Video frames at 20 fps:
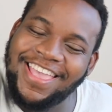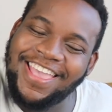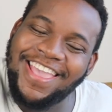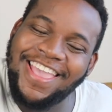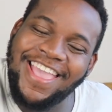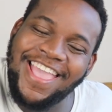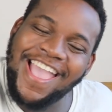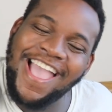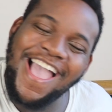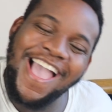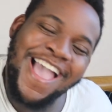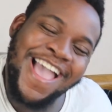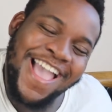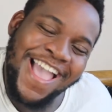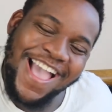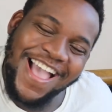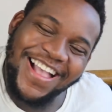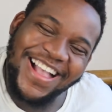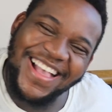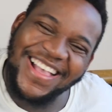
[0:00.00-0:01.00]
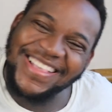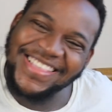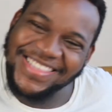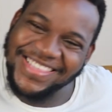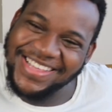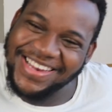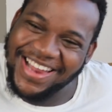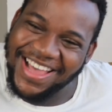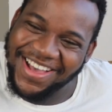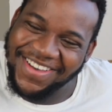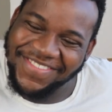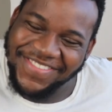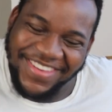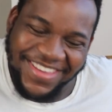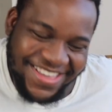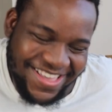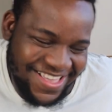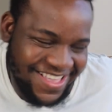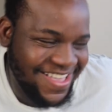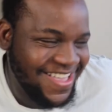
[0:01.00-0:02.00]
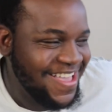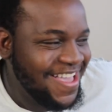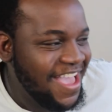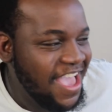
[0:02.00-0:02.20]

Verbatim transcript: I still love it.